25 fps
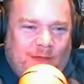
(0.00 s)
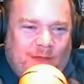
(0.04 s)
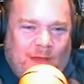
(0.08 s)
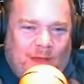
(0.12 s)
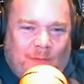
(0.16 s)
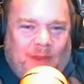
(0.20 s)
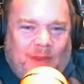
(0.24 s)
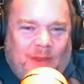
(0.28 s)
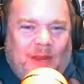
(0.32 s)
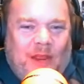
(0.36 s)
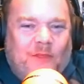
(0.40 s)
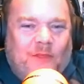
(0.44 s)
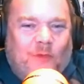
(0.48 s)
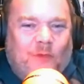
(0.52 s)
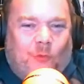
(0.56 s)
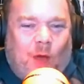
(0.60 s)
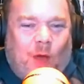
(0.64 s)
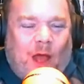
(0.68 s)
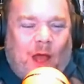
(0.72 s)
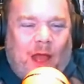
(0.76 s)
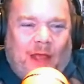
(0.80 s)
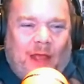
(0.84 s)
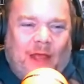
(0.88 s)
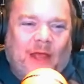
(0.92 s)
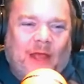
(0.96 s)
either
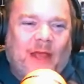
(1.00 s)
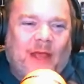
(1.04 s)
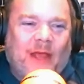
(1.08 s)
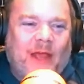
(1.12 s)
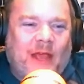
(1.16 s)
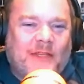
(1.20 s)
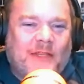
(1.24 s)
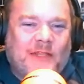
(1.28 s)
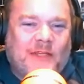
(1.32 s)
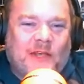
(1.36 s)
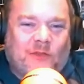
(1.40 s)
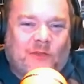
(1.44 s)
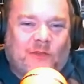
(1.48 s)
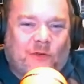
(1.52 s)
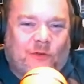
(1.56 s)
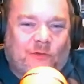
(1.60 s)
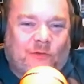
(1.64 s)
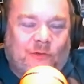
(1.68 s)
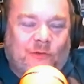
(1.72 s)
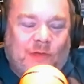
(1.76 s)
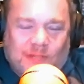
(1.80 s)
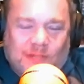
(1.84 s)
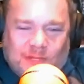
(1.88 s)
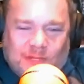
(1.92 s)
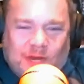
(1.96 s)
way,
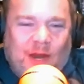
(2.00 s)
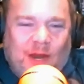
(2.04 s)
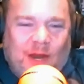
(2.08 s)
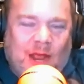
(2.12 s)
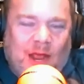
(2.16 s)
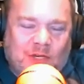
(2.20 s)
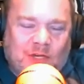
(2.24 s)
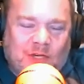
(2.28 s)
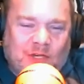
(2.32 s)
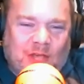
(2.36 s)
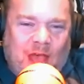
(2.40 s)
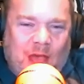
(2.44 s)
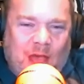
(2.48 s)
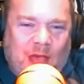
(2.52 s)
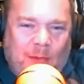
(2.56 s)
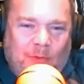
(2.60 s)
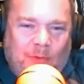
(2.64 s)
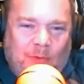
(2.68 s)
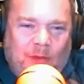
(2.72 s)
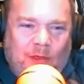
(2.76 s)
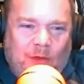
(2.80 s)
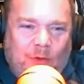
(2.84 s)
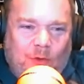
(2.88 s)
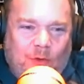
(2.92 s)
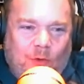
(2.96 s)
it's not actually
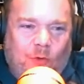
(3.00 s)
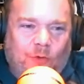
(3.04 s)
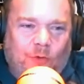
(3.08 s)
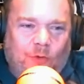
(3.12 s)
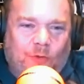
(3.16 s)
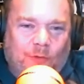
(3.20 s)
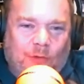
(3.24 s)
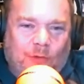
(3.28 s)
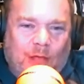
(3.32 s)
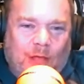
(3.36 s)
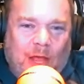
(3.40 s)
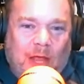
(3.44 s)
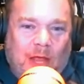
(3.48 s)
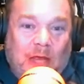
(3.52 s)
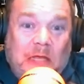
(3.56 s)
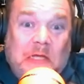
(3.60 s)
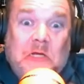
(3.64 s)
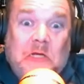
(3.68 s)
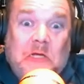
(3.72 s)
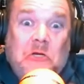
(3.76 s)
happening, or they're like,